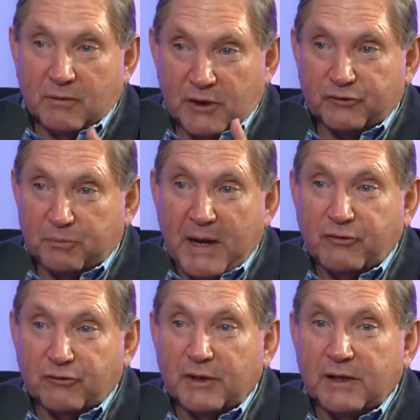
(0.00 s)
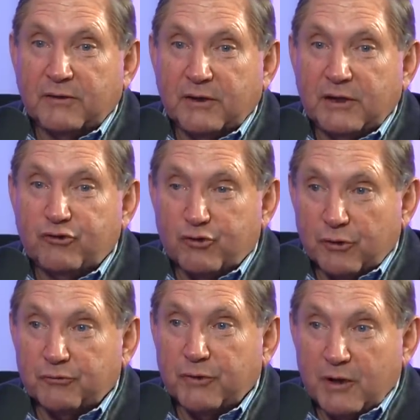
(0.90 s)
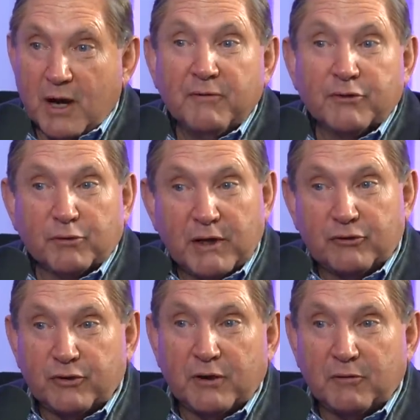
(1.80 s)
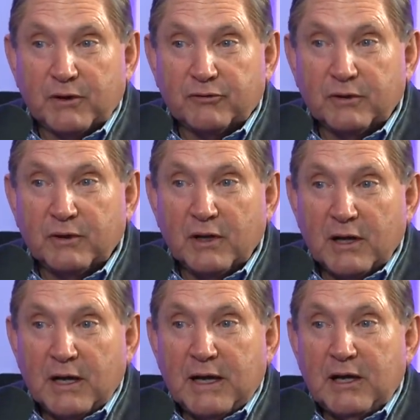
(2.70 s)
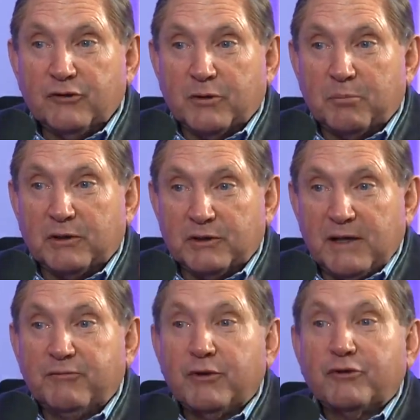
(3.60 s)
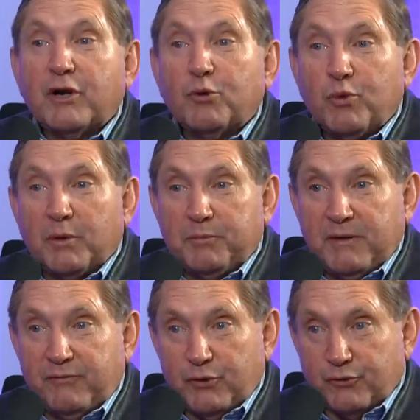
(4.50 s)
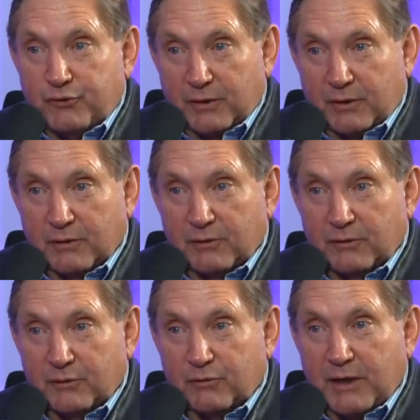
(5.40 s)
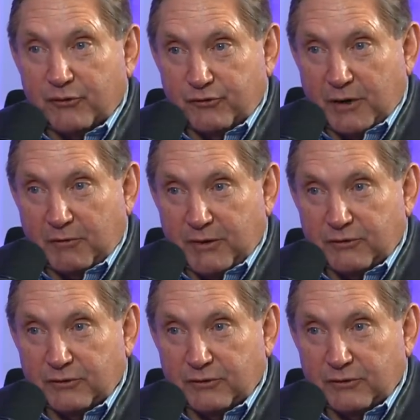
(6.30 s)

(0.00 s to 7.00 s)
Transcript: especially the children of the greatest generation, is a belief that there will be future greatest generations.